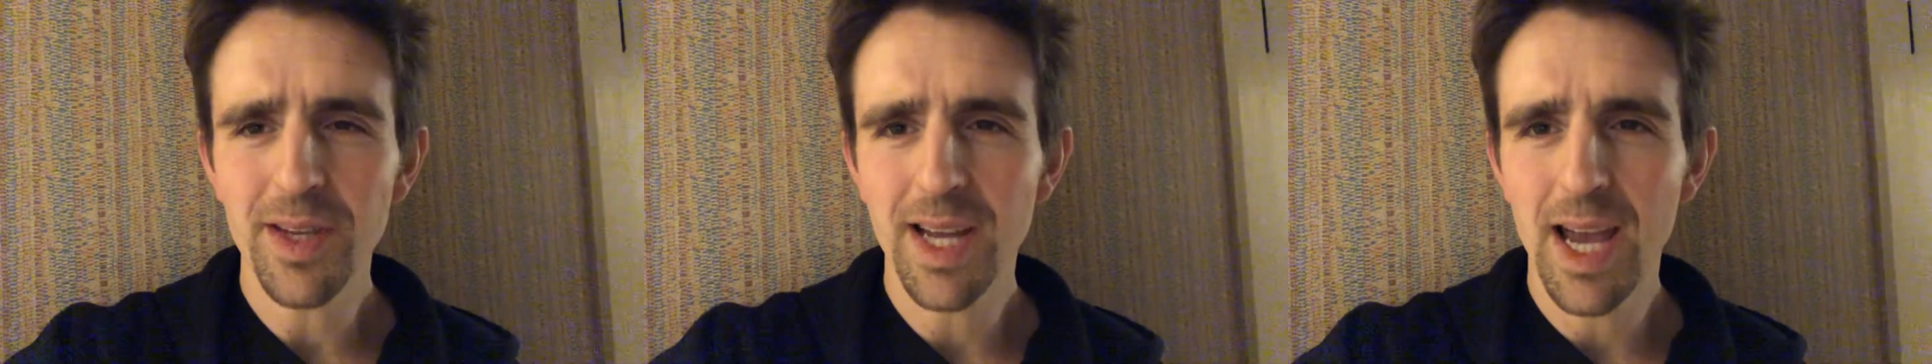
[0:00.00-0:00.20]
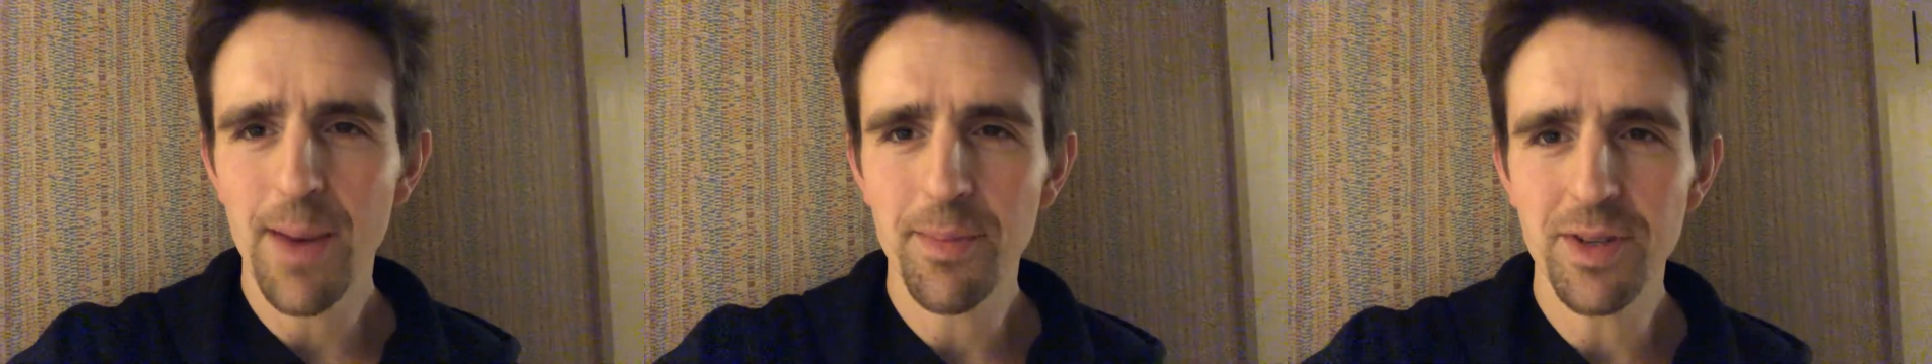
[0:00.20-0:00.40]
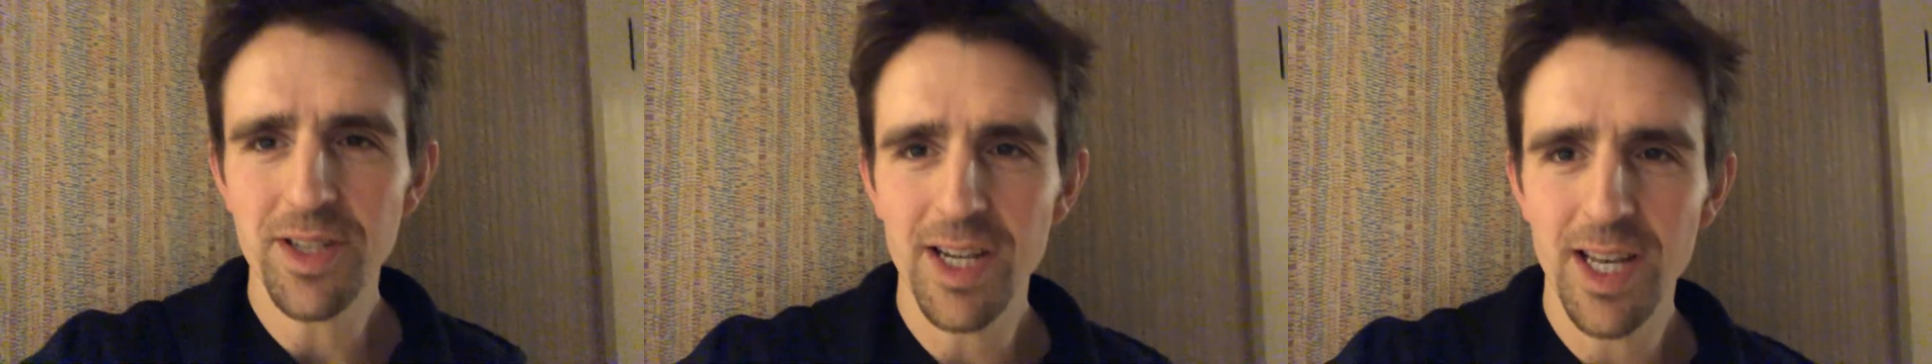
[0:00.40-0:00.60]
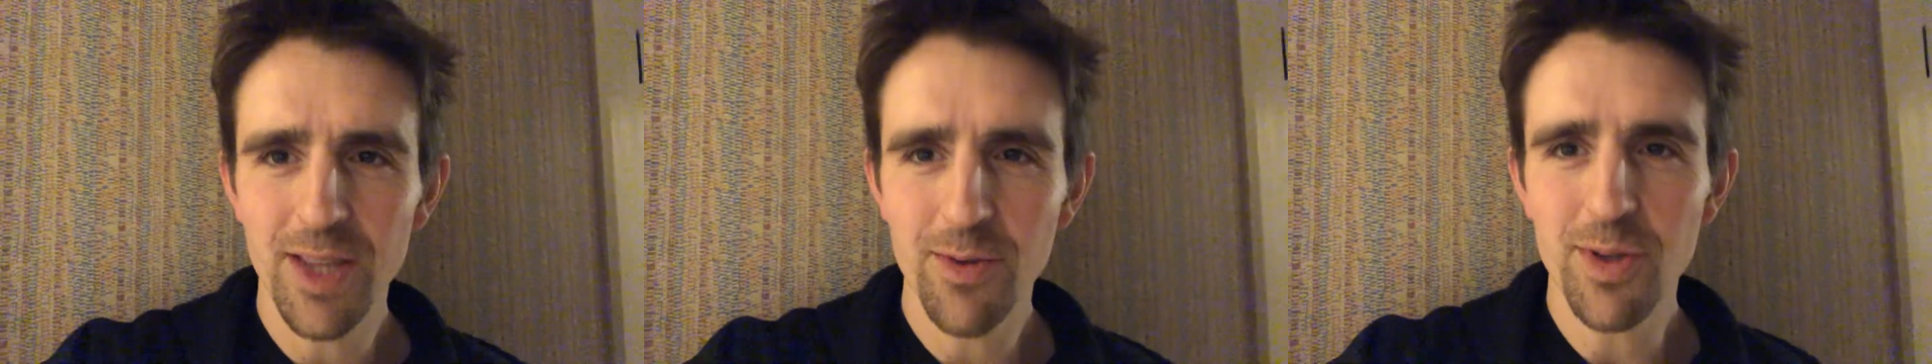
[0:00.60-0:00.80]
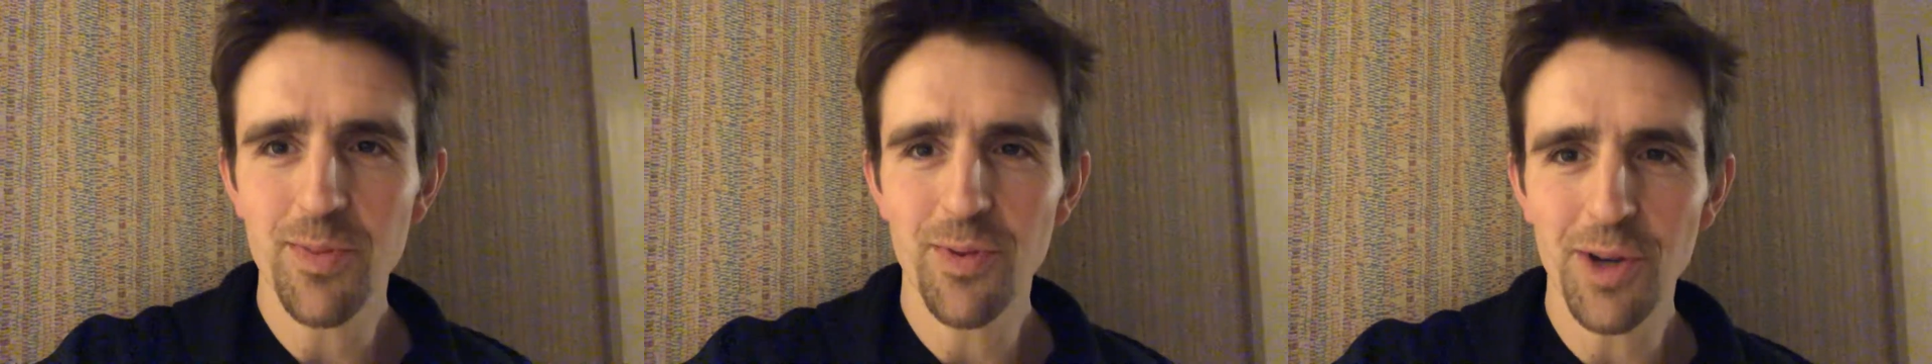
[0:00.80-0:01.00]
happened today that
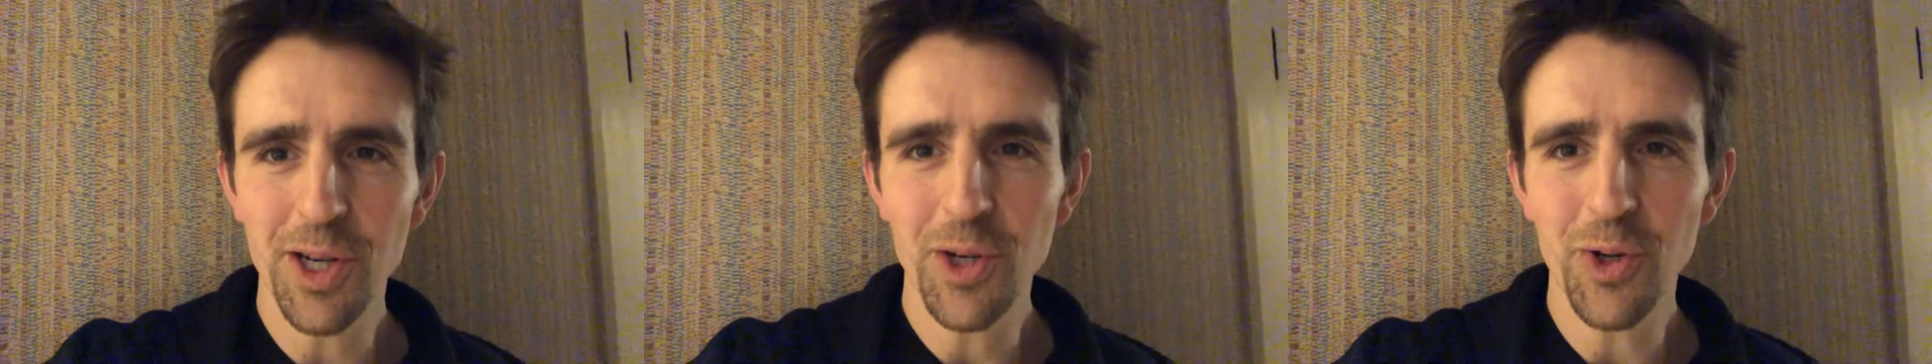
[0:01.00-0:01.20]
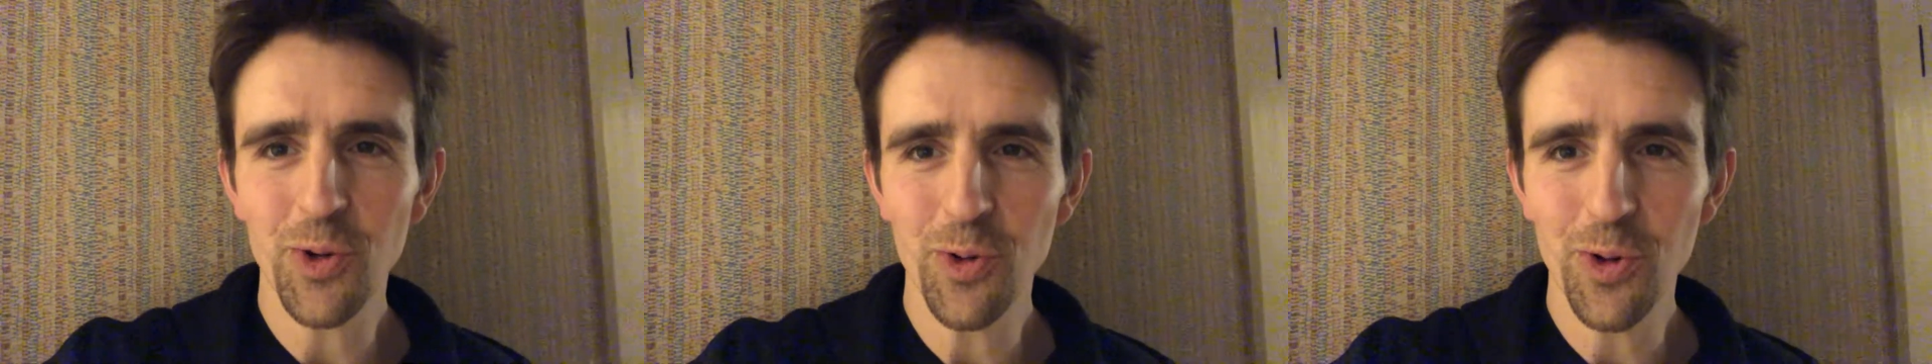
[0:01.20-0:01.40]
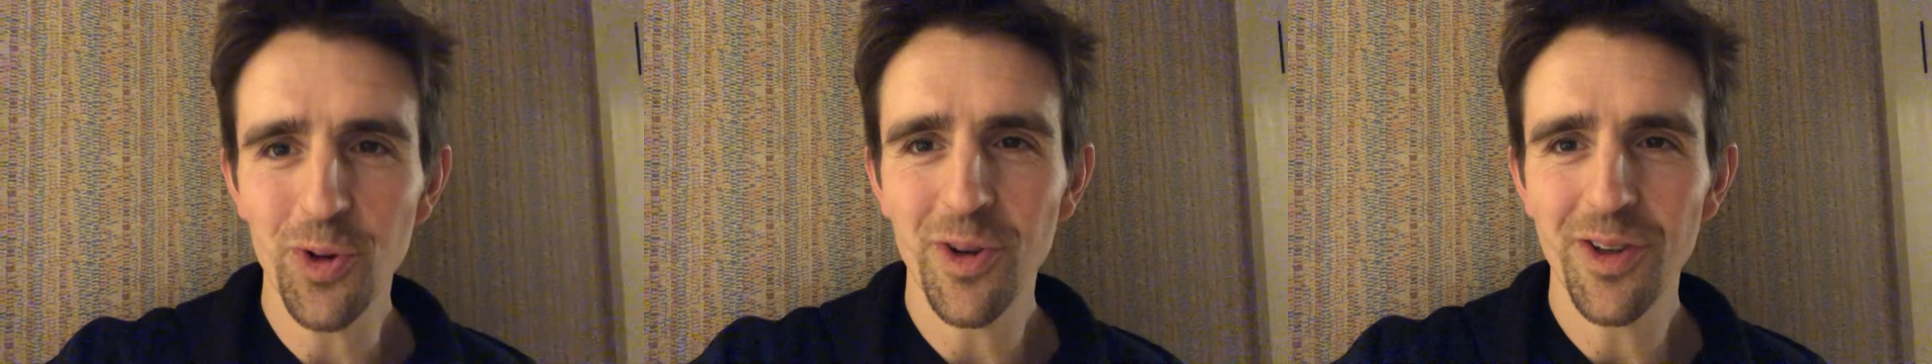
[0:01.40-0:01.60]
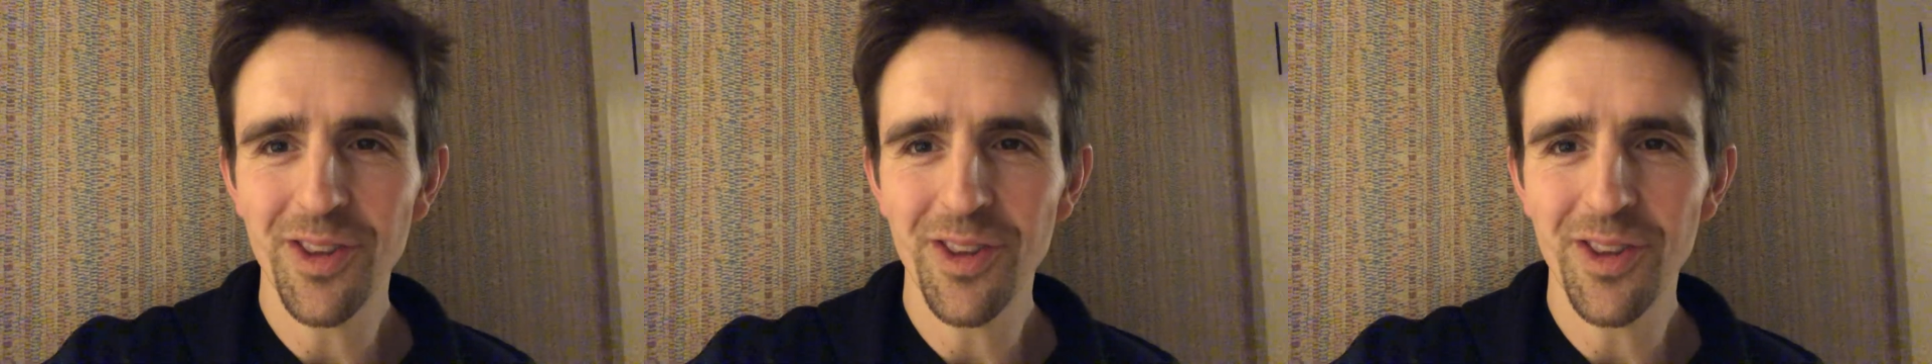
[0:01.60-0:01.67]
was pretty cool